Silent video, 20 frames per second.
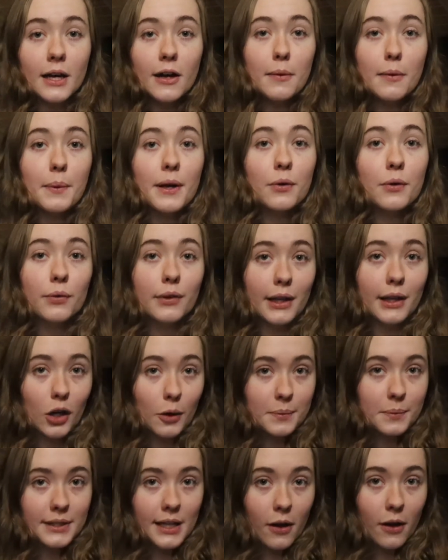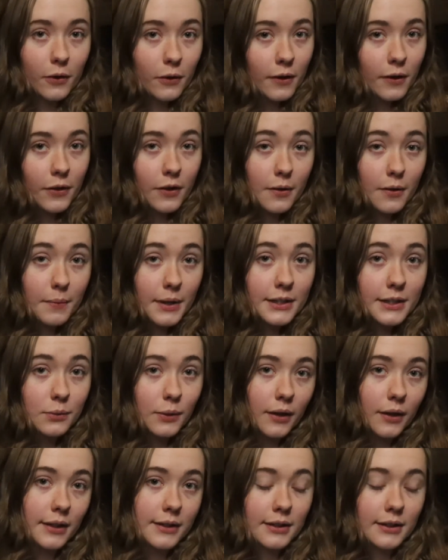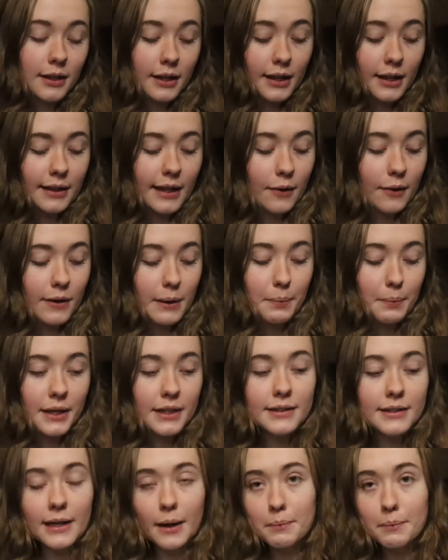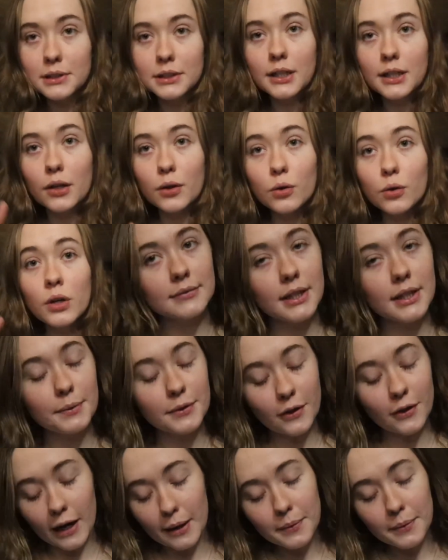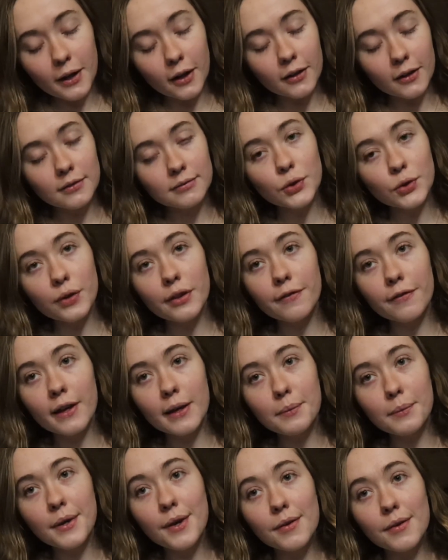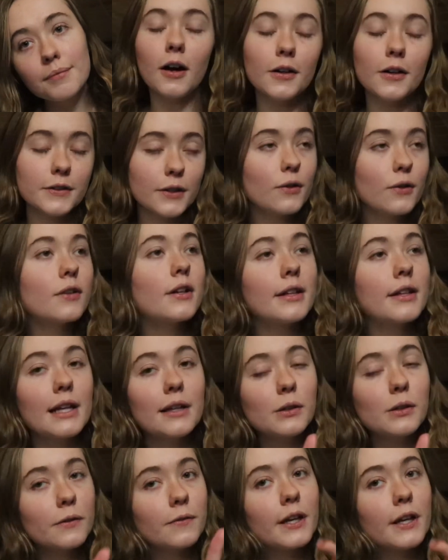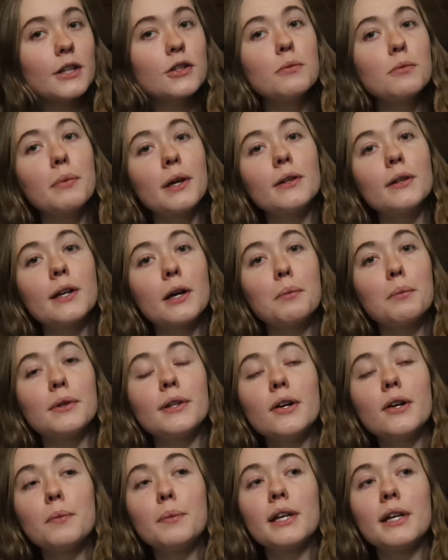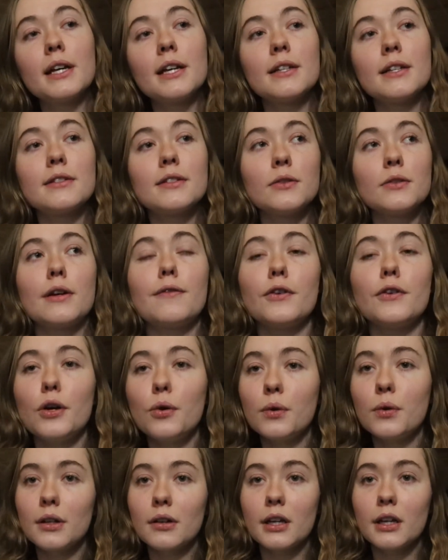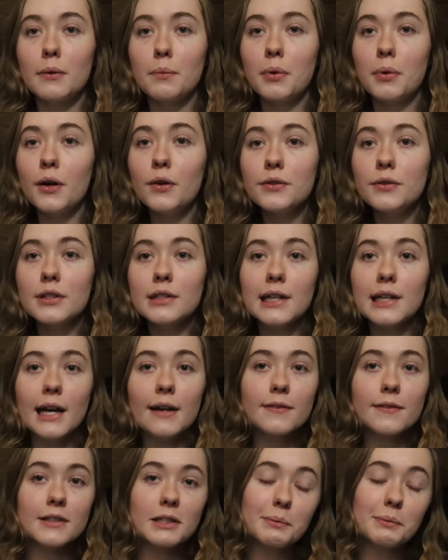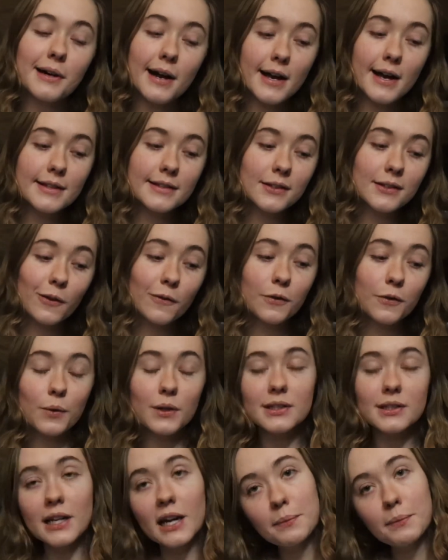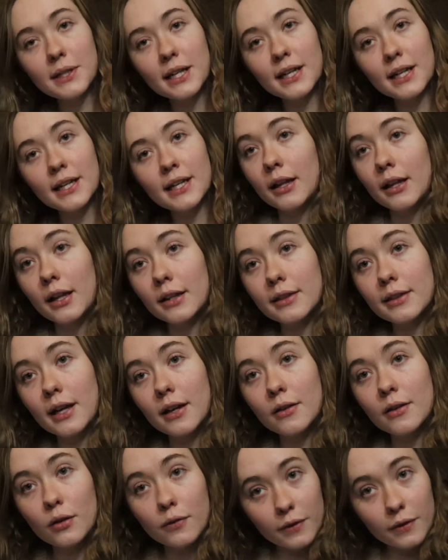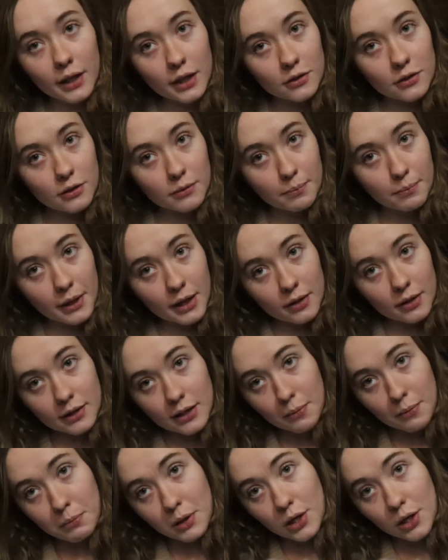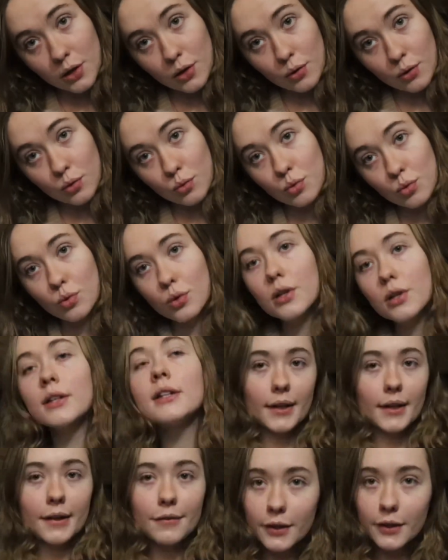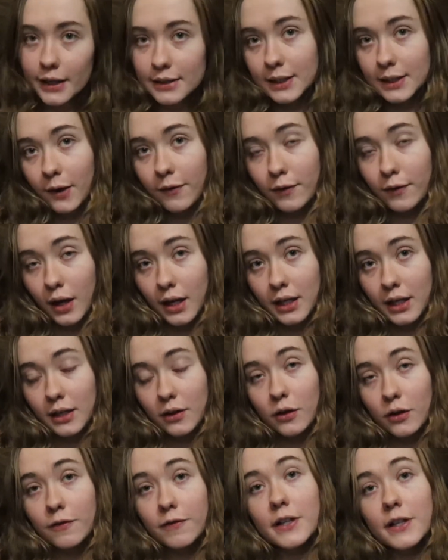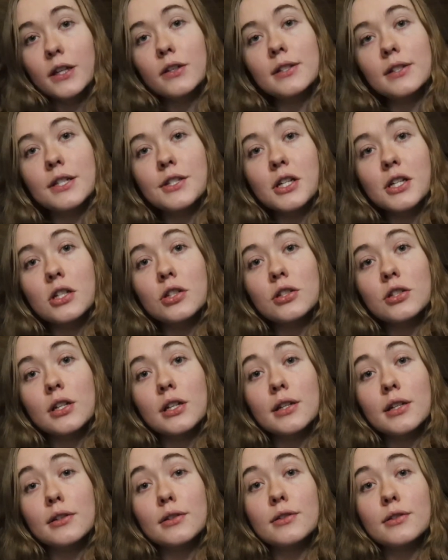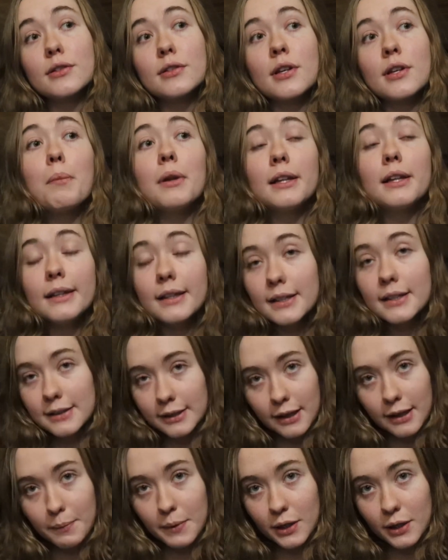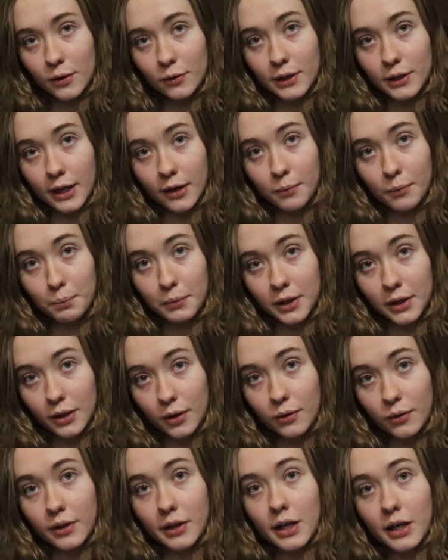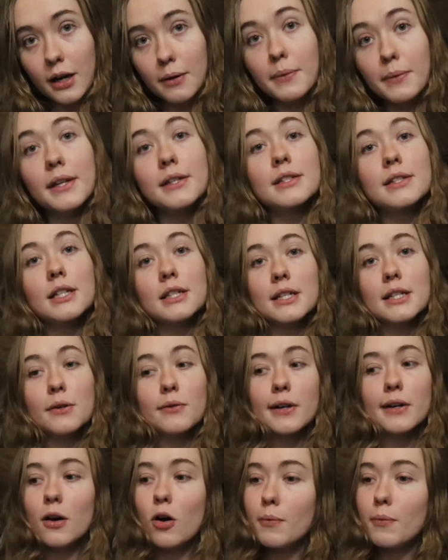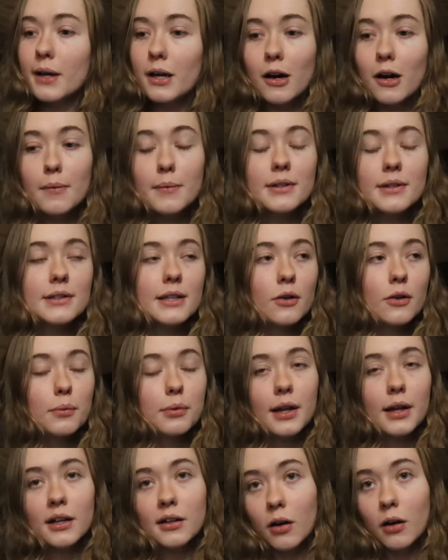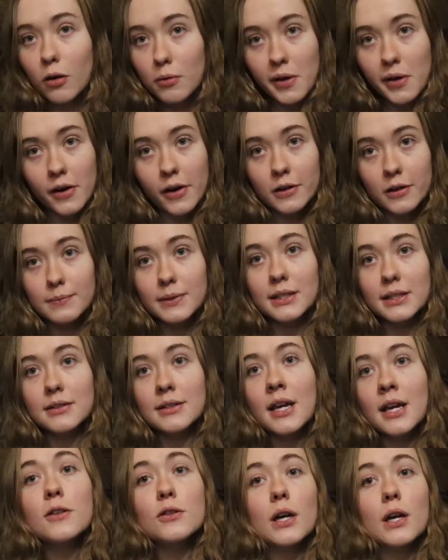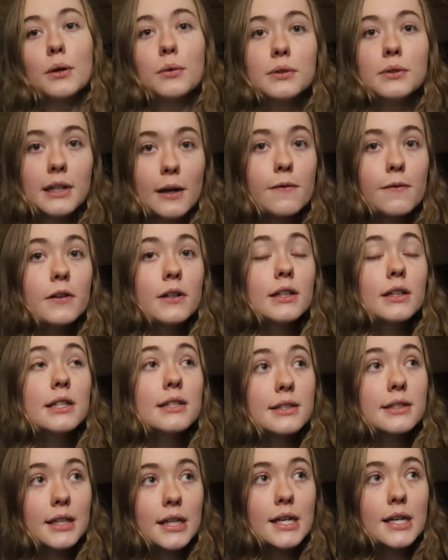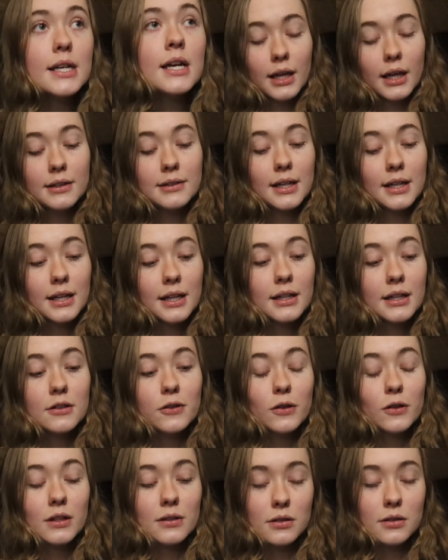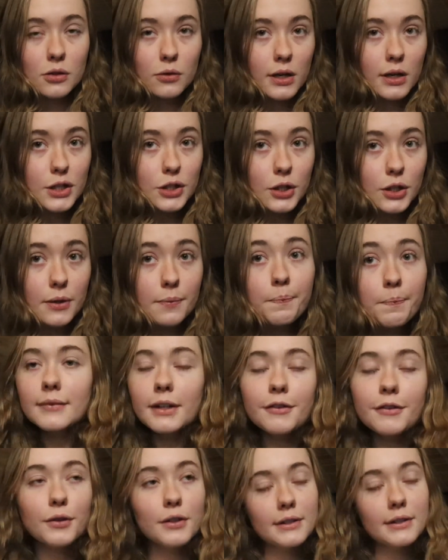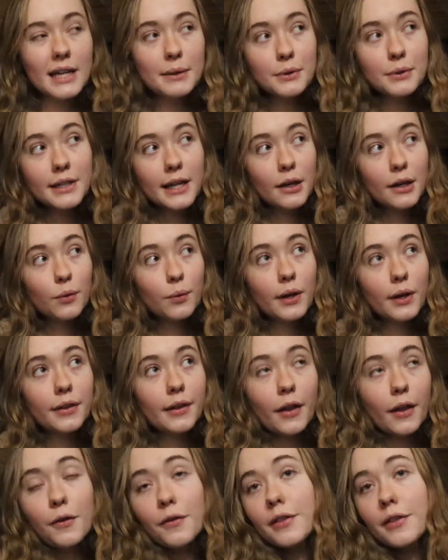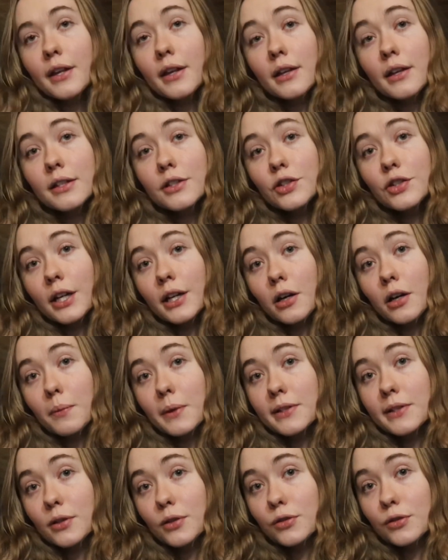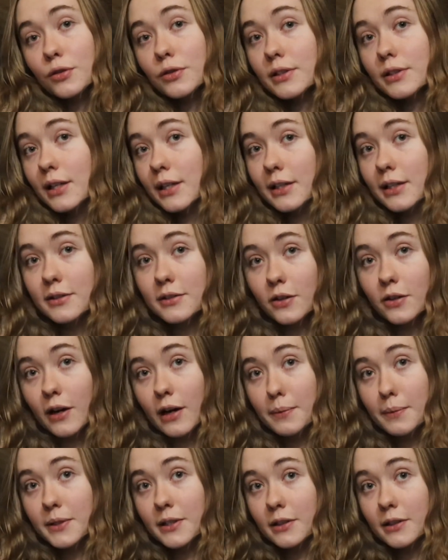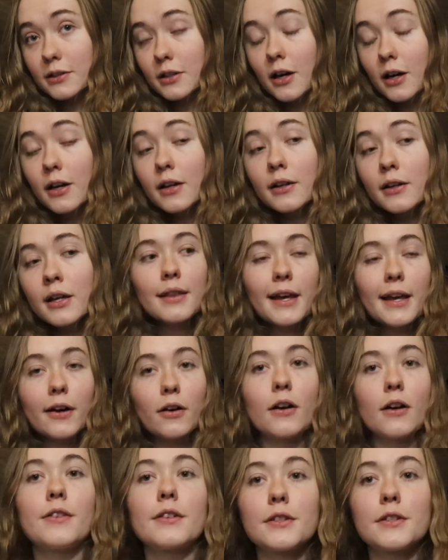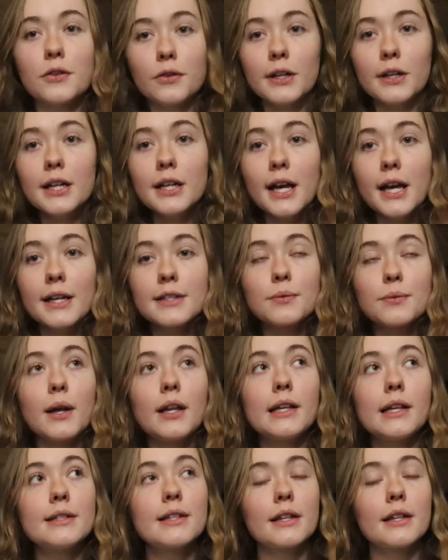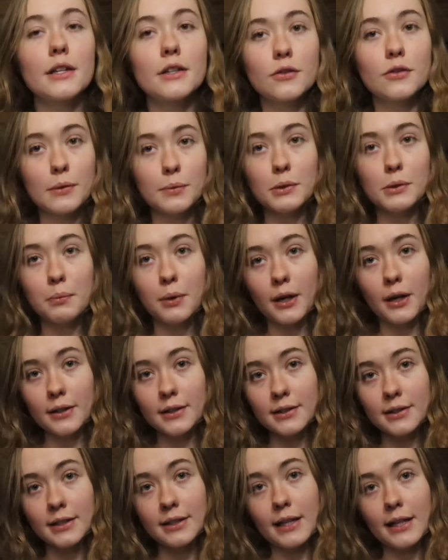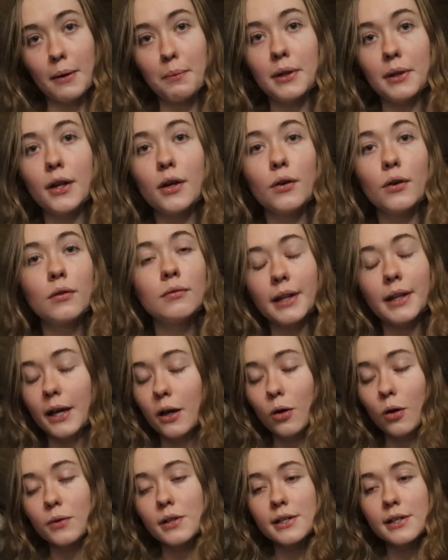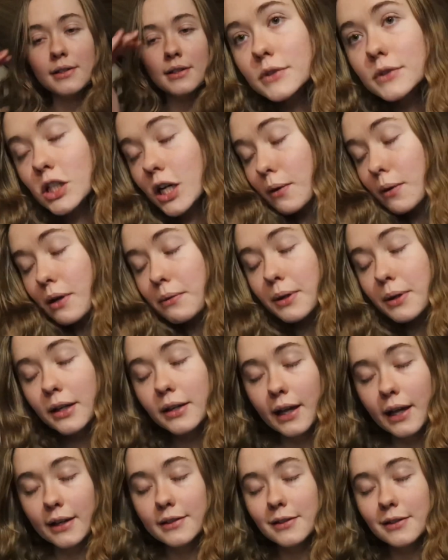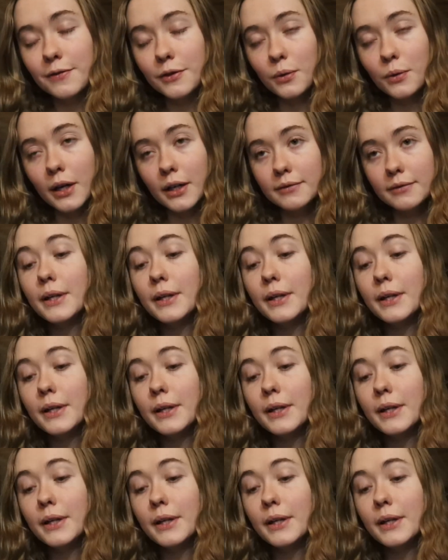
up. It really helps the algorithm, as well as clicking that red button down below. Subscribe, y'all. Join the family. Also, click that notification bell down below because you never know when I'm gonna post. It's kind of a surprise, so if you want to stay updated, click that notification bell down below. If you guys have any other video suggestions, please let me know down below in the comments because I read all my comments. I reply to all my comments, so I will definitely see it and take it into consideration. If you want to stay up to date with other things, check out my socials like Instagram and TikTok. They are on the screen as well as in the description box down below, like always. Check out my podcast if you want.